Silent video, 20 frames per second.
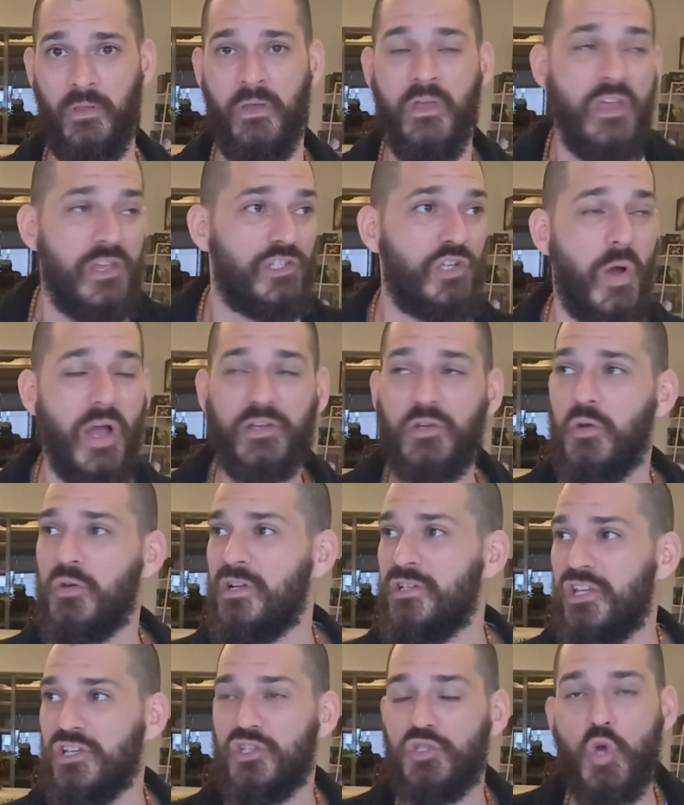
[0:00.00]
So I
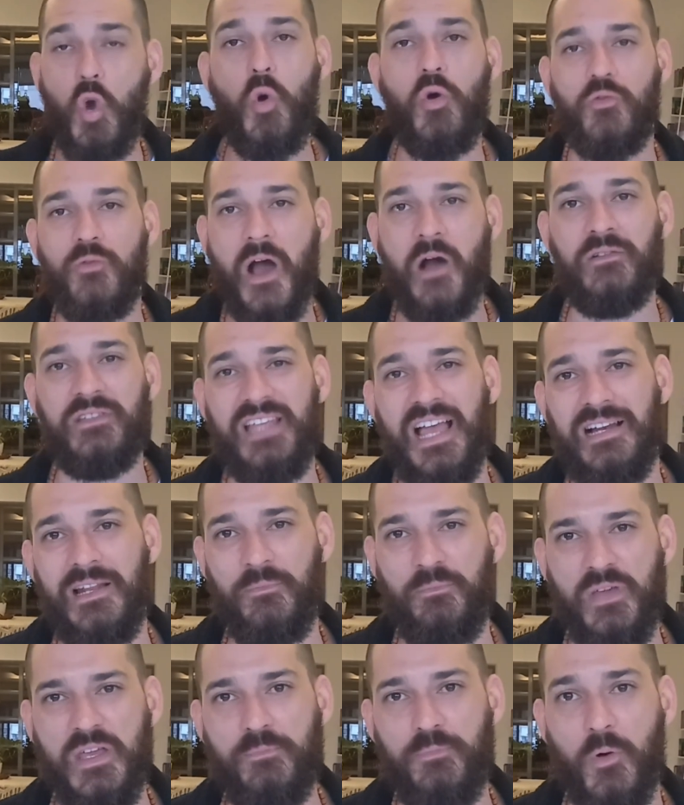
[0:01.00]
couldn't just go around telling
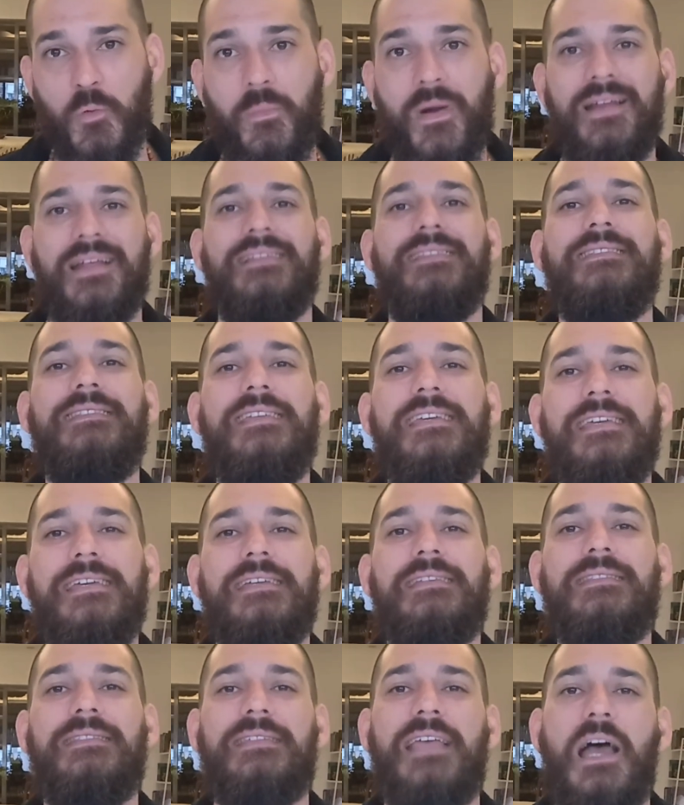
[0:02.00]
people, but I
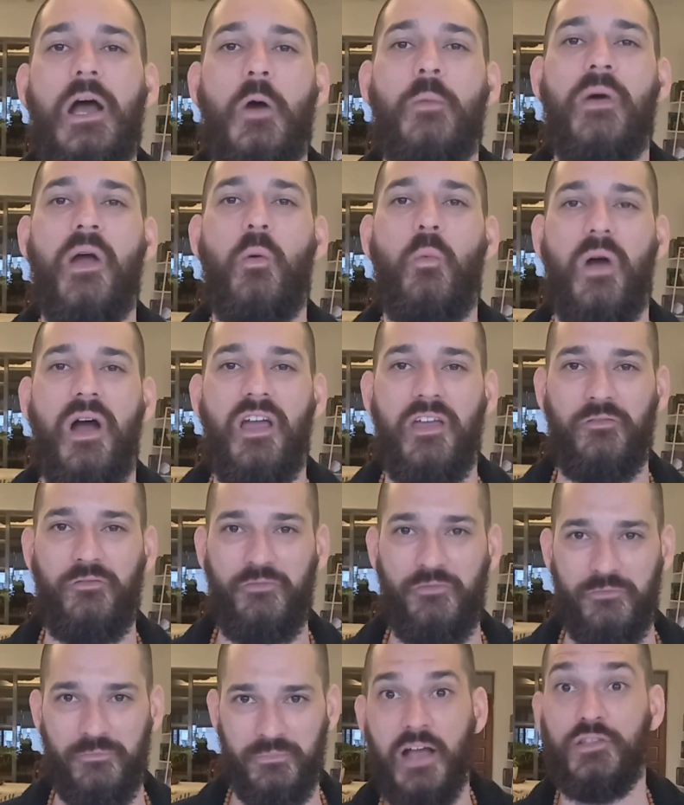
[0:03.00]
did tell my wife.